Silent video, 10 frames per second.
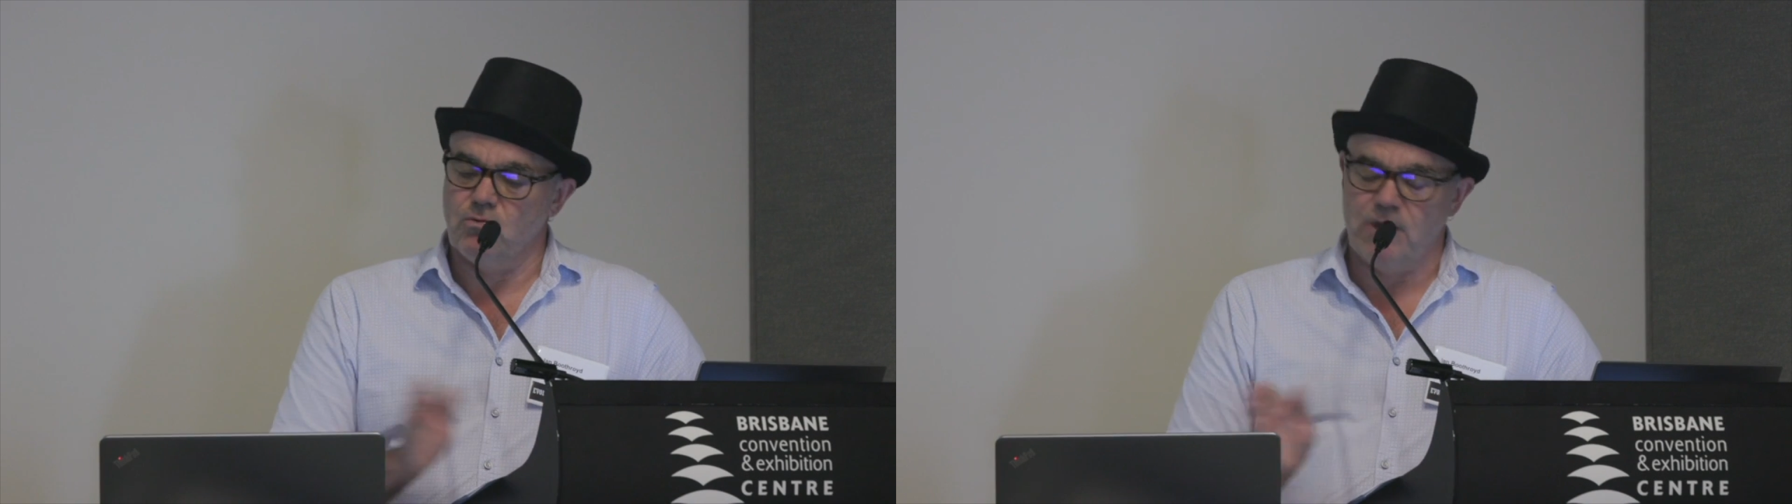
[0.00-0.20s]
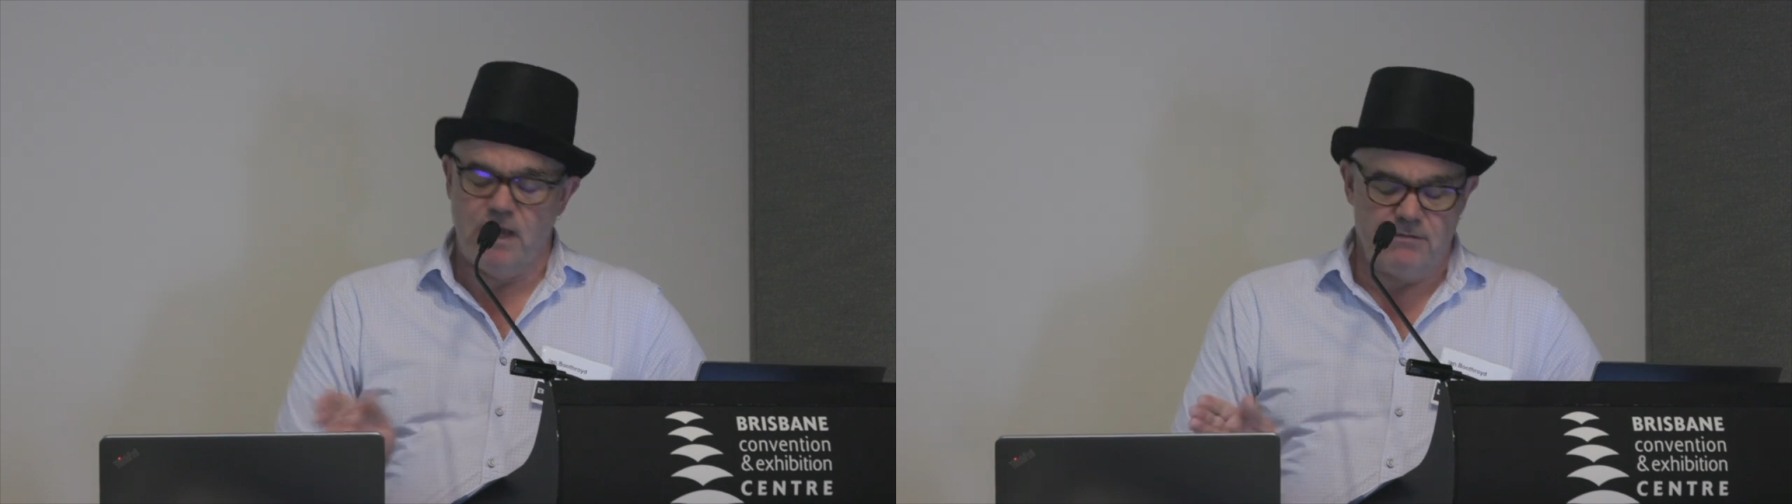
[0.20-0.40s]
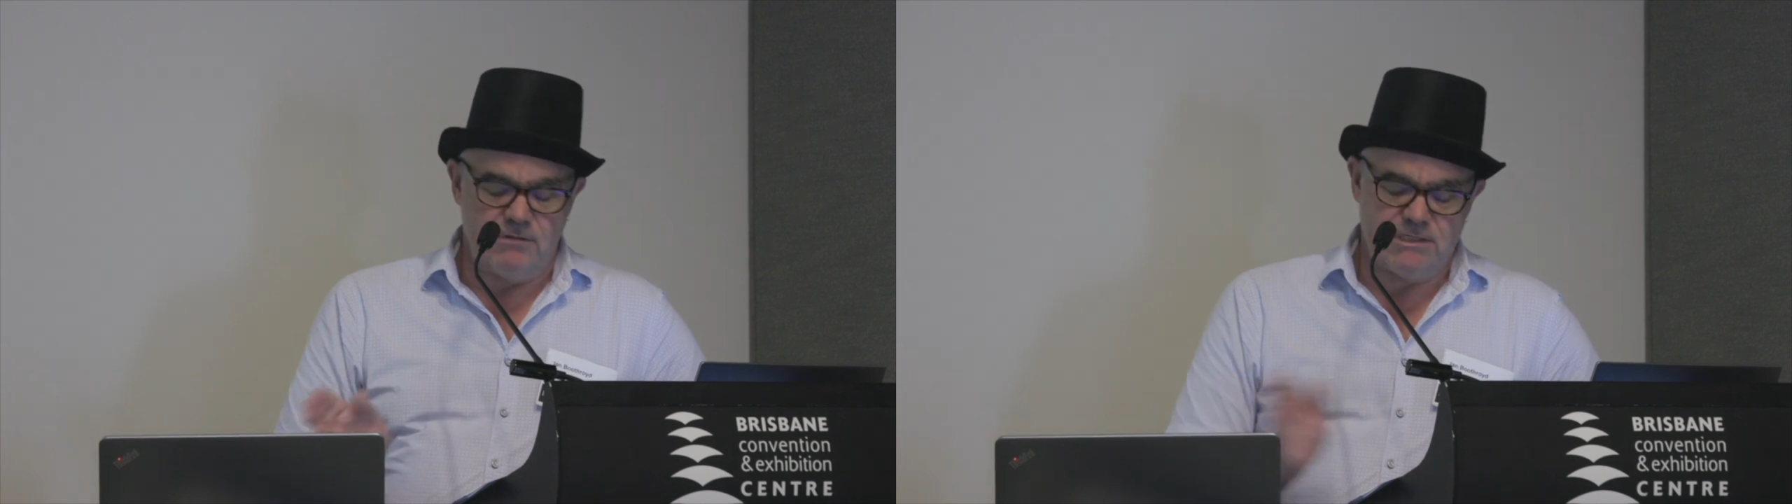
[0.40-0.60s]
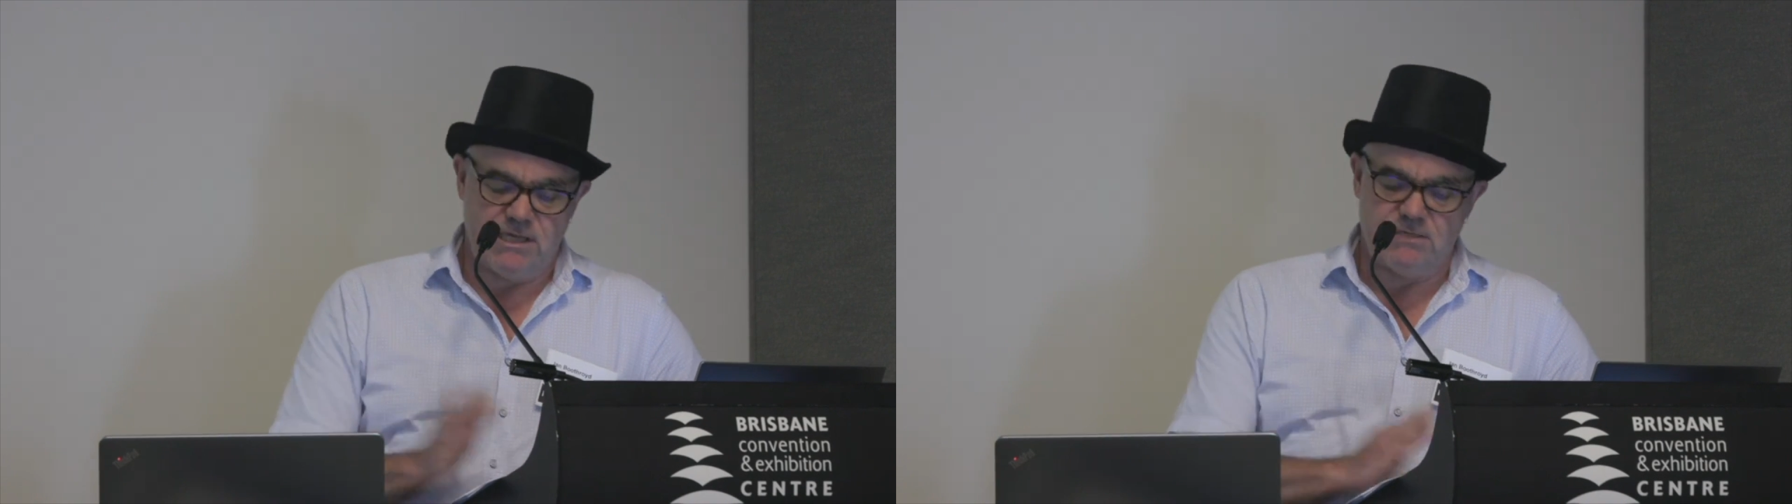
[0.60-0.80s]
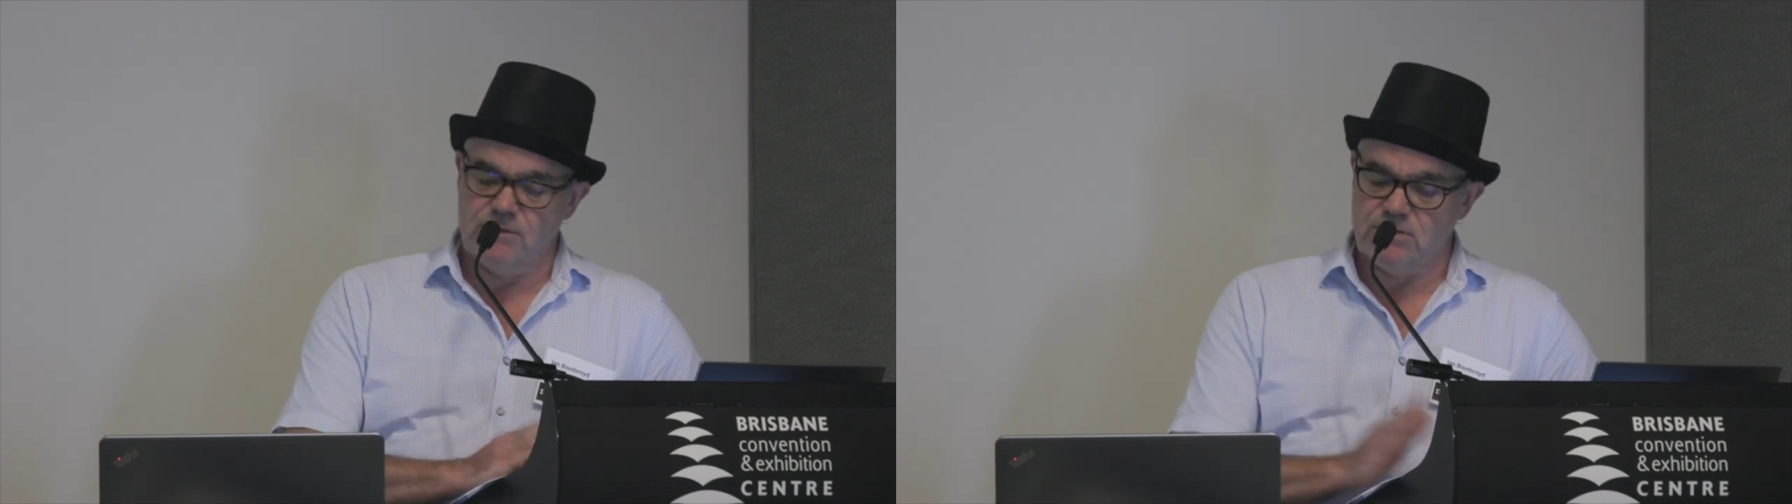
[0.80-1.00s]
all the other
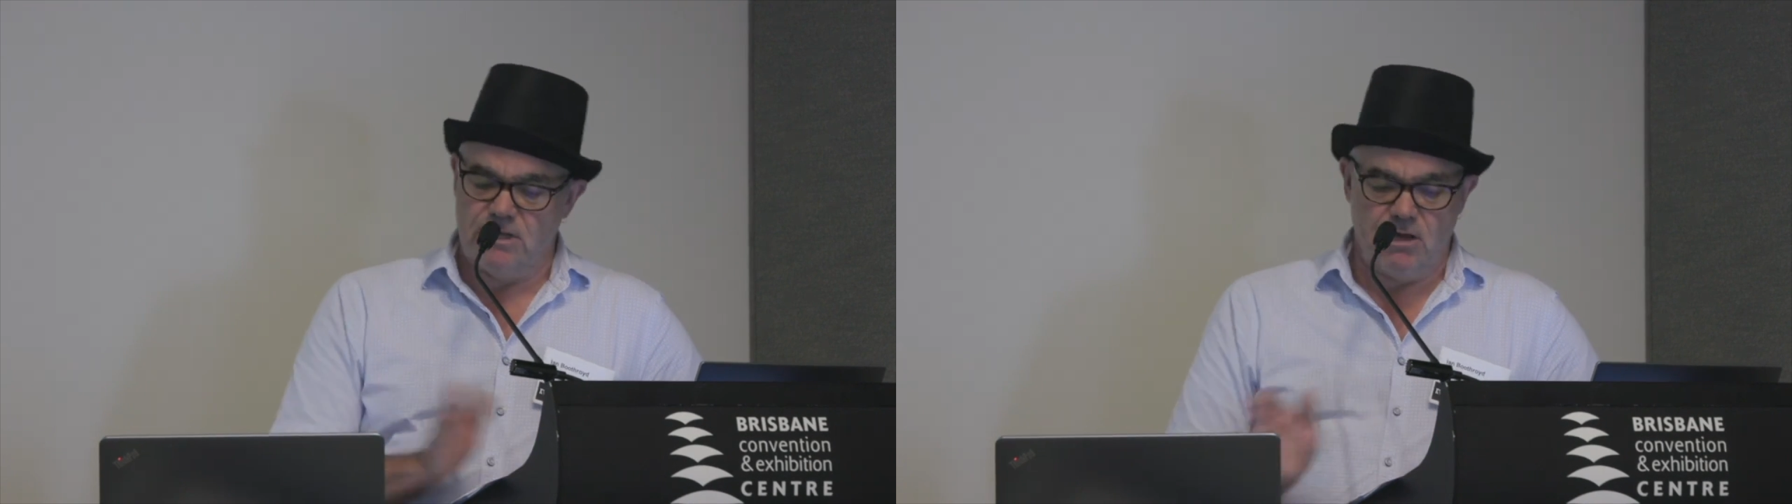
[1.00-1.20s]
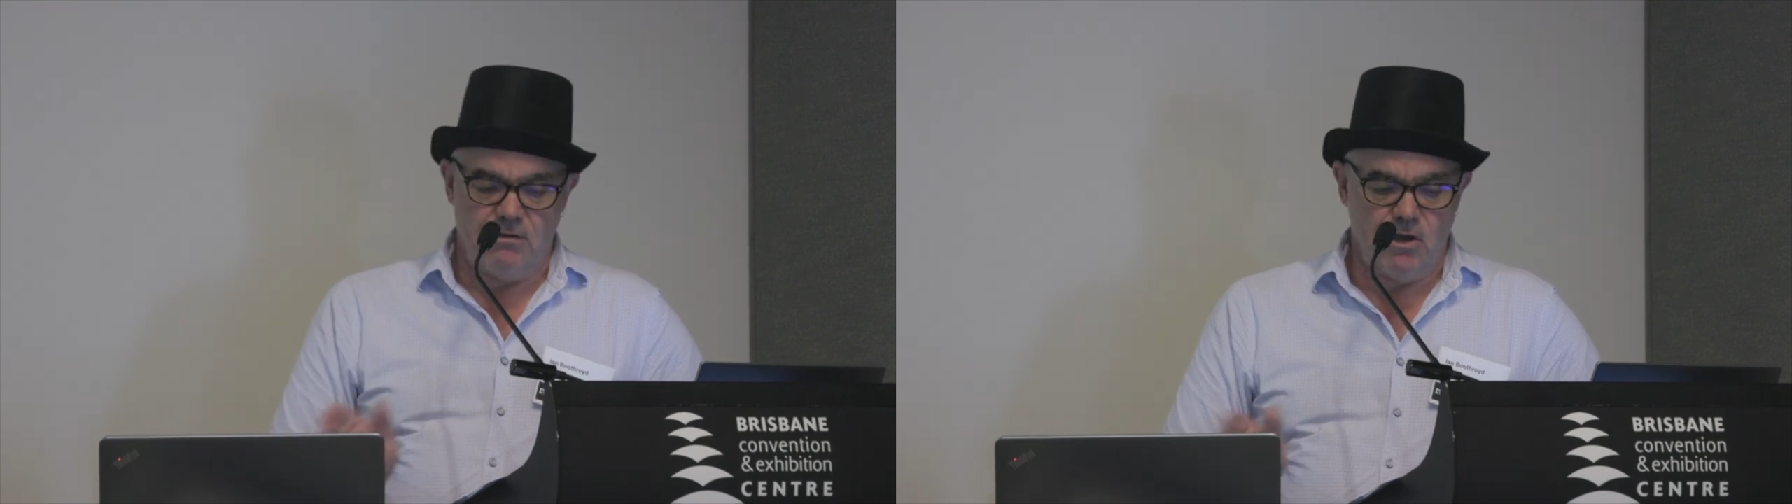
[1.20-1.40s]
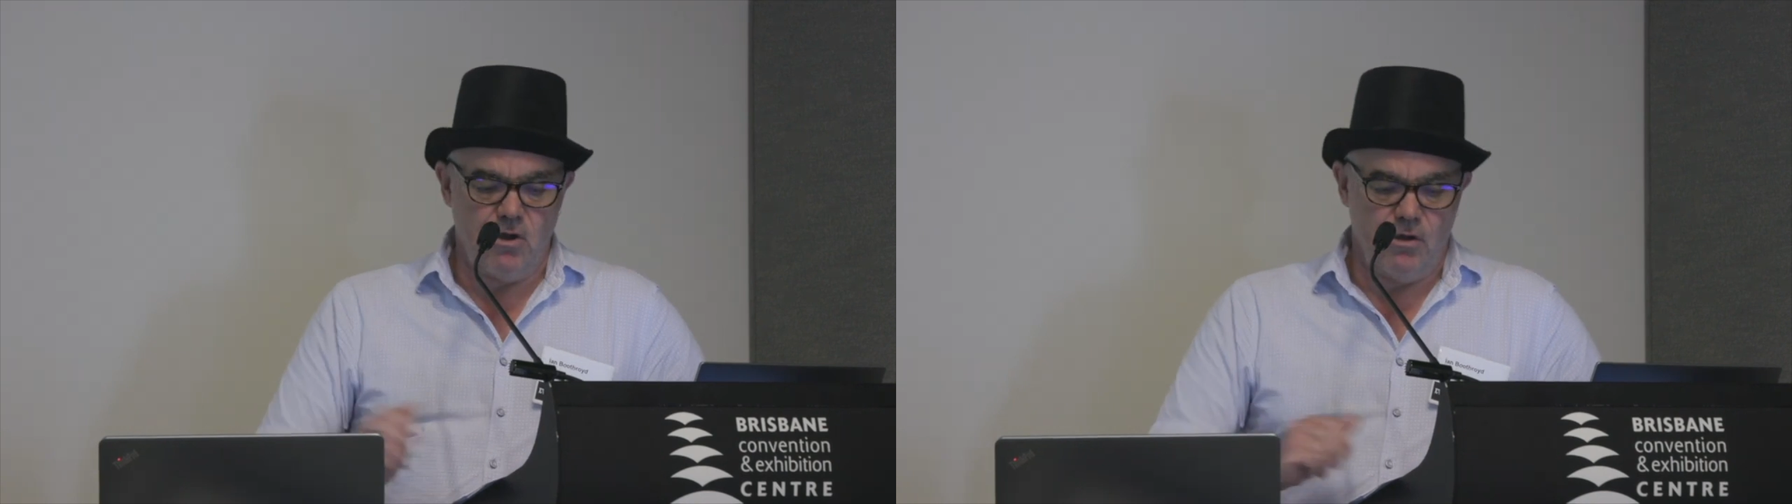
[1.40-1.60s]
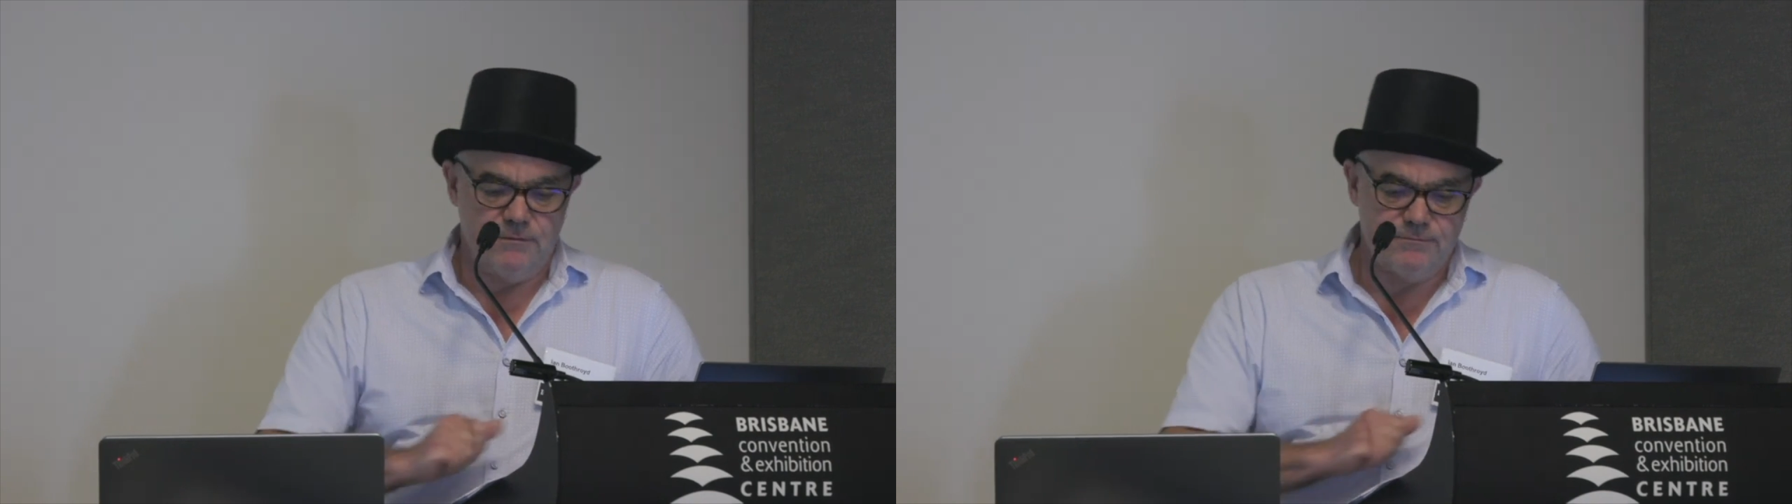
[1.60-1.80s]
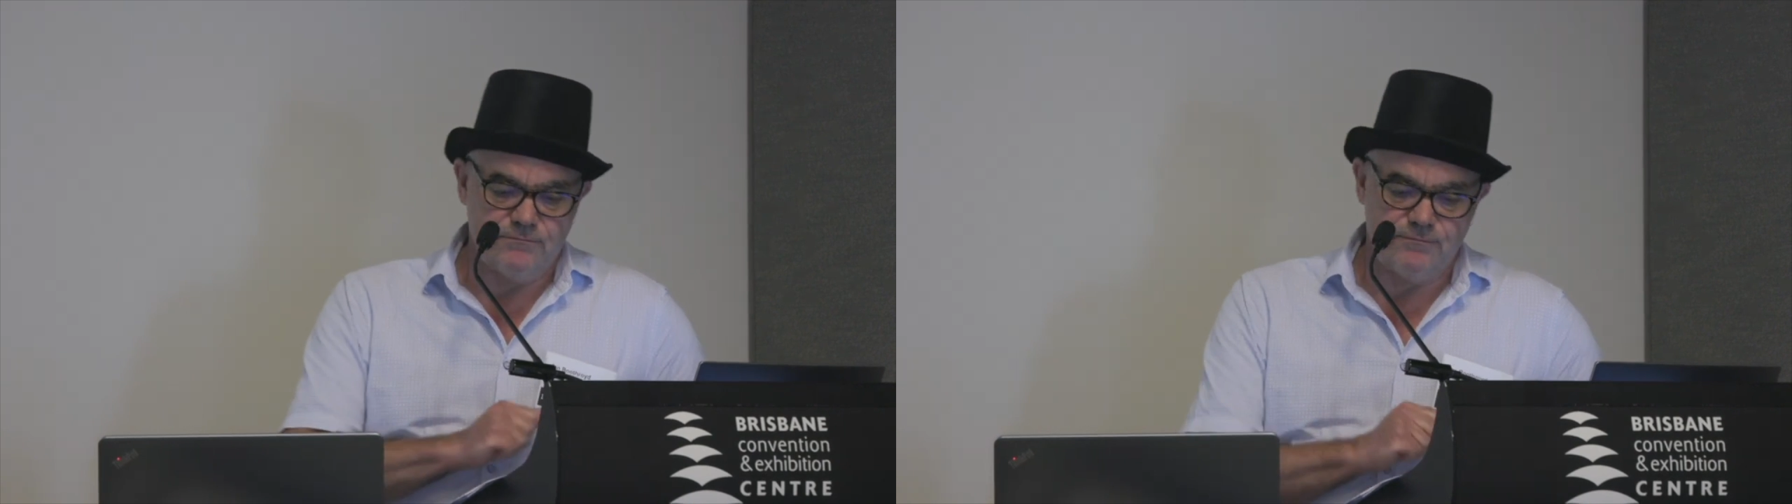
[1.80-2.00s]
assessments that are going on.